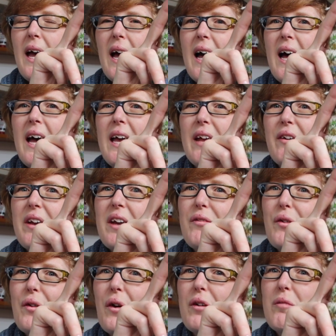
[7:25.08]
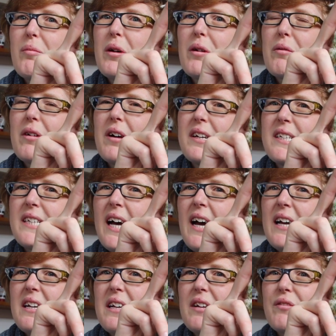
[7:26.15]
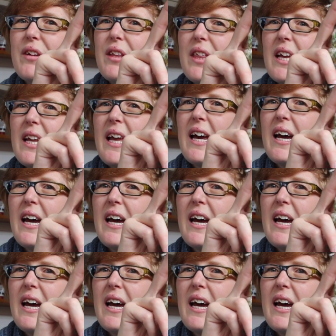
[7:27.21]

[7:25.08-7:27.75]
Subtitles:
And I have a notebook where I charted everything